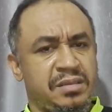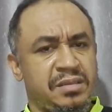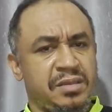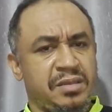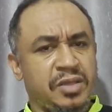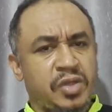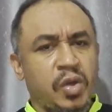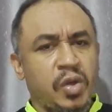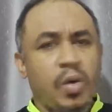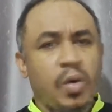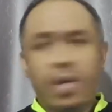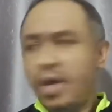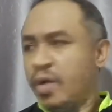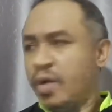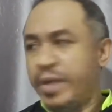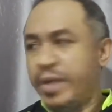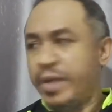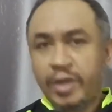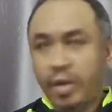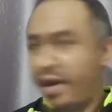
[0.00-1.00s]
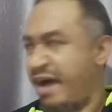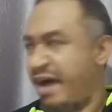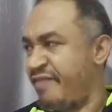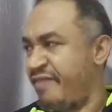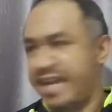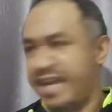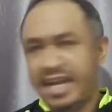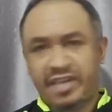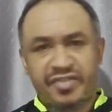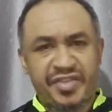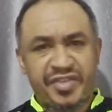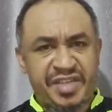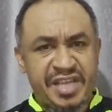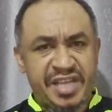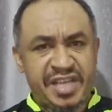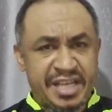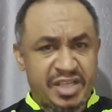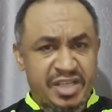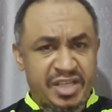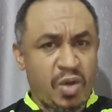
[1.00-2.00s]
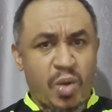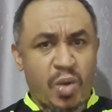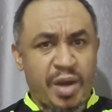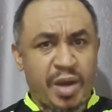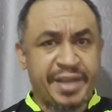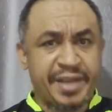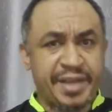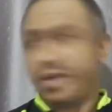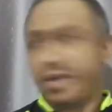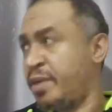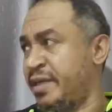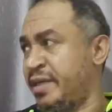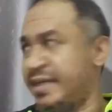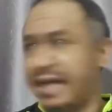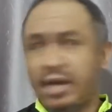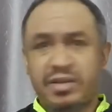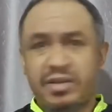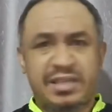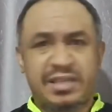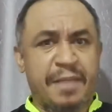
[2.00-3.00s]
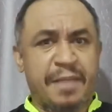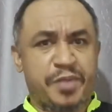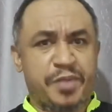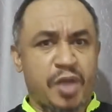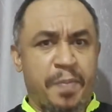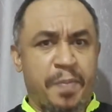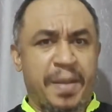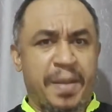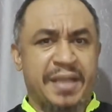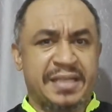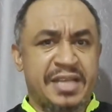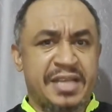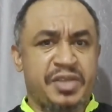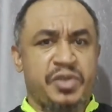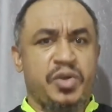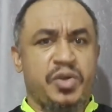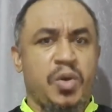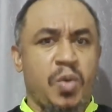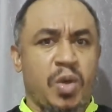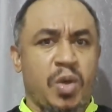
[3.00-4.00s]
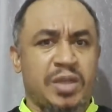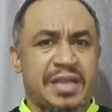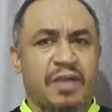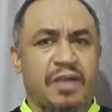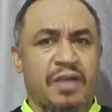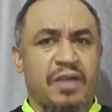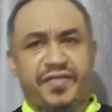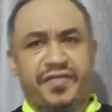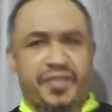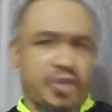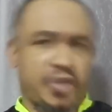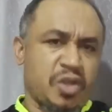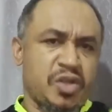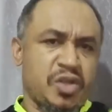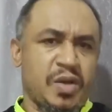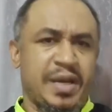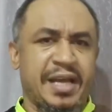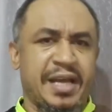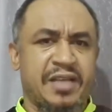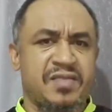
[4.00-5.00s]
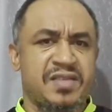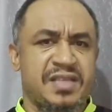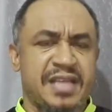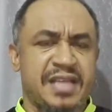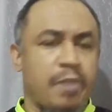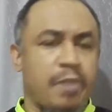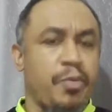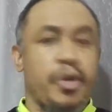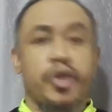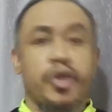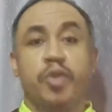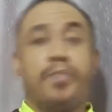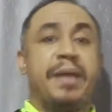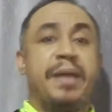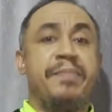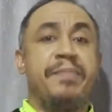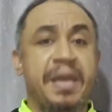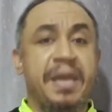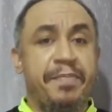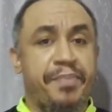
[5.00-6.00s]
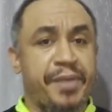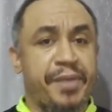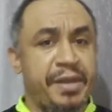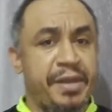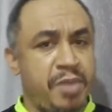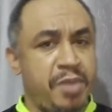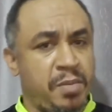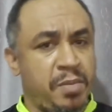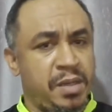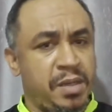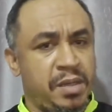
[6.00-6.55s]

So we don't have electricity. It's not working. Somebody now steps up and says, you know what? I'll sort your electricity out, but you pay me a premium.